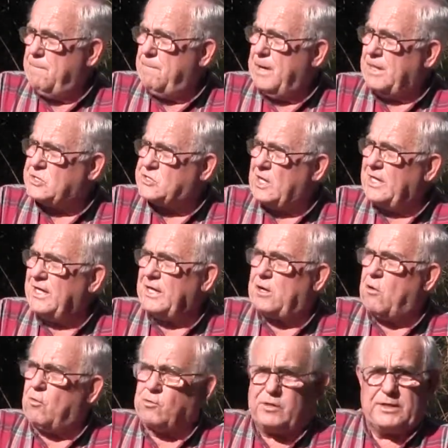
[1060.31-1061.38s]
pinch a little
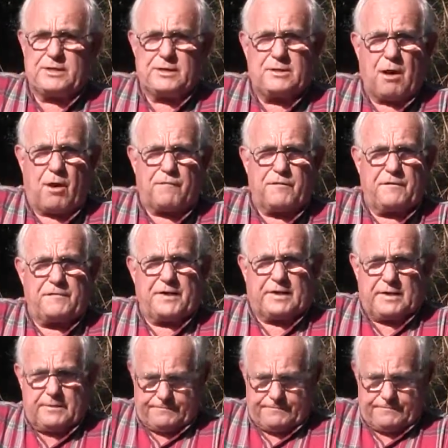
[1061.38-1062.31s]
corner off of it.